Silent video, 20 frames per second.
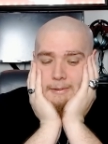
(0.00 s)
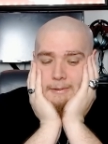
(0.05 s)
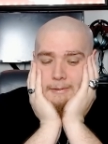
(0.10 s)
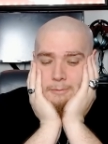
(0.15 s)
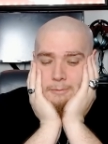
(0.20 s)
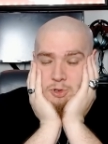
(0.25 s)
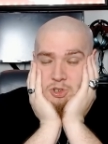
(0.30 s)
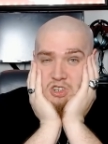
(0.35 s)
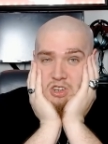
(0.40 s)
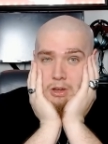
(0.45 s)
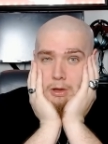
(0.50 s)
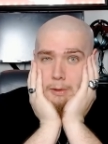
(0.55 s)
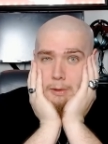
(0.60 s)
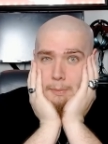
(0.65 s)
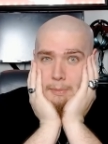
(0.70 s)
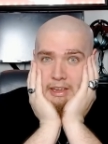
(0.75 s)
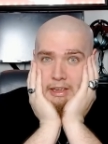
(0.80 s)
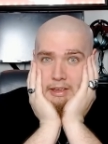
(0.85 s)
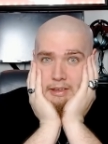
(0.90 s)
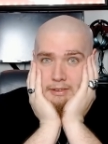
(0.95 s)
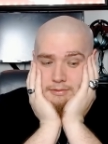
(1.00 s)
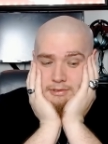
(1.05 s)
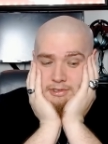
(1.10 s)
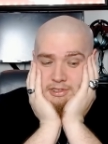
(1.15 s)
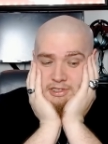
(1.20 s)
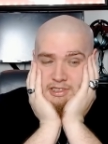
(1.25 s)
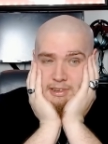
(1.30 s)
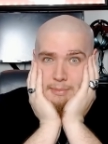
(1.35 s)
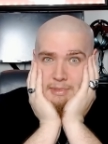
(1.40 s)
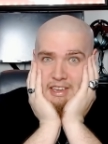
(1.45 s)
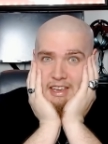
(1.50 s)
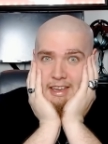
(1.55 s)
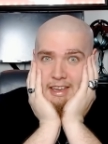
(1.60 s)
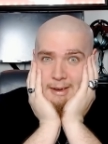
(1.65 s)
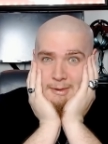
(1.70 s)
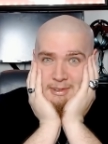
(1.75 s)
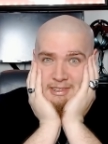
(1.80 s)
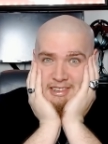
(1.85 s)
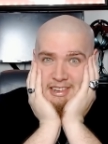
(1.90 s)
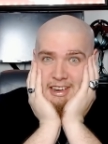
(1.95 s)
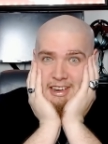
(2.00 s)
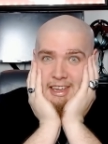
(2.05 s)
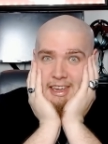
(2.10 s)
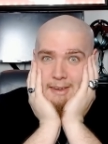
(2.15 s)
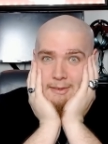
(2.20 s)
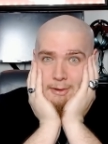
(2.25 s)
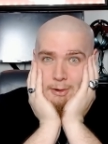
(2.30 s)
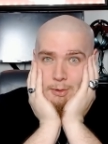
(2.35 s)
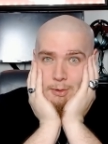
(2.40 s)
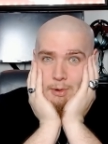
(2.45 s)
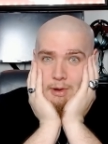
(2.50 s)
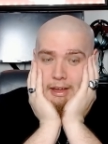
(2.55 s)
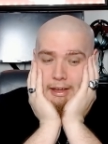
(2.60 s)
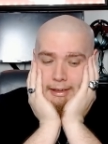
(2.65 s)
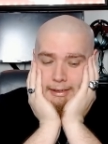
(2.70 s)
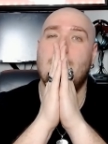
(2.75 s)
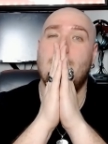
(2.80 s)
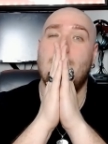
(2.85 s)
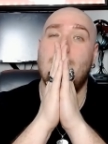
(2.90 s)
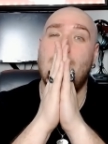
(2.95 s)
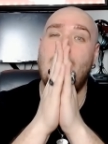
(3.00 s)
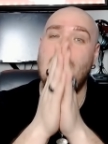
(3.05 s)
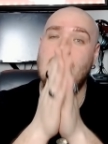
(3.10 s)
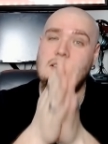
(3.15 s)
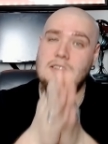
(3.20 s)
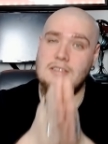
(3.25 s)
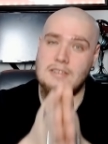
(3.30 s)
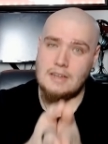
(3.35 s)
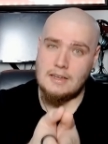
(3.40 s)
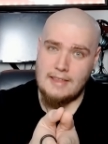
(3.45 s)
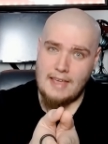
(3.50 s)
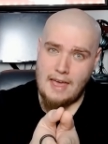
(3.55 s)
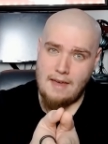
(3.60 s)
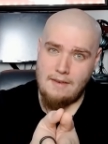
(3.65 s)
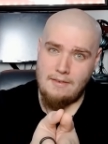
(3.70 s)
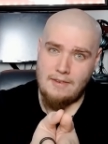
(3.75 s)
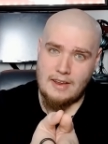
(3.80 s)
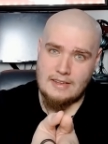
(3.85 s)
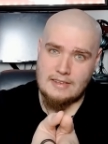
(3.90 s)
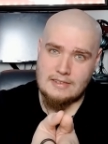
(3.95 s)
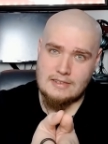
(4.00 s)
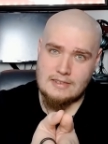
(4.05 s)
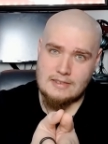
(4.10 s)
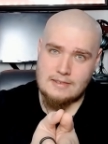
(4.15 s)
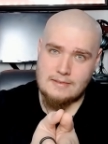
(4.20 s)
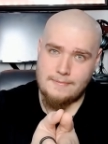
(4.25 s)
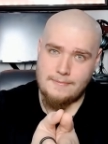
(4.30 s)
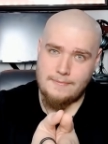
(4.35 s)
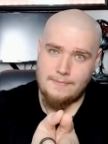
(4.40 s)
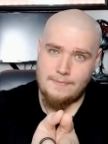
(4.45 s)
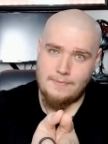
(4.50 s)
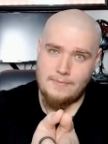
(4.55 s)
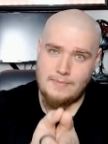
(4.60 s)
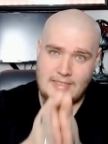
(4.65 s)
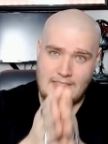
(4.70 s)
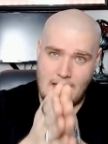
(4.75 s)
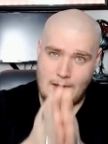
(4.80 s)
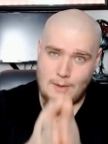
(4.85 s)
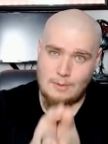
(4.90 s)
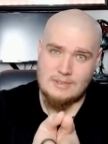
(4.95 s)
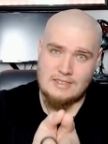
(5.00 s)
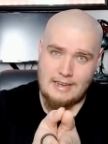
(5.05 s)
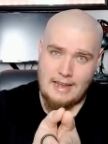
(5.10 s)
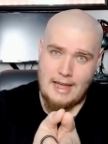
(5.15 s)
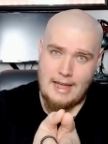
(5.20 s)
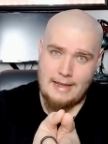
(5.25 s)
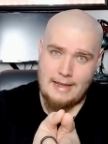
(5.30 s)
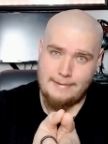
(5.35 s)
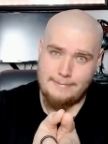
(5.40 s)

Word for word: She told me something here was going to give it away. Based on the evidence, that was a lie.